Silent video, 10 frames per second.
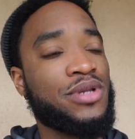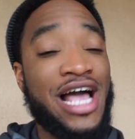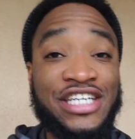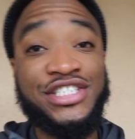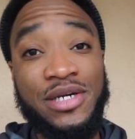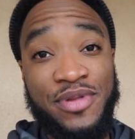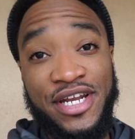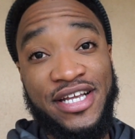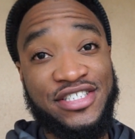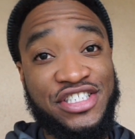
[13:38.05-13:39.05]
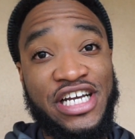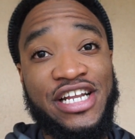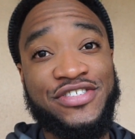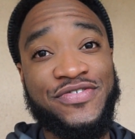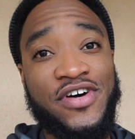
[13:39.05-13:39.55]
Last year I played against Jet
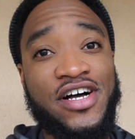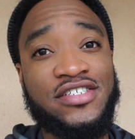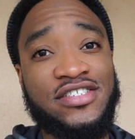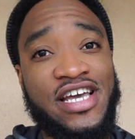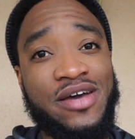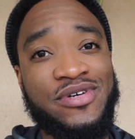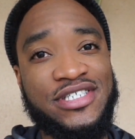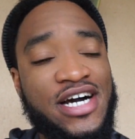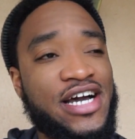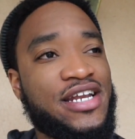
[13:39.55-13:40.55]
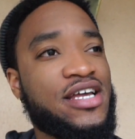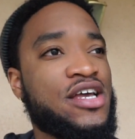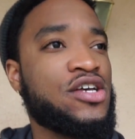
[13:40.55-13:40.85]
Desert Fox and we tied.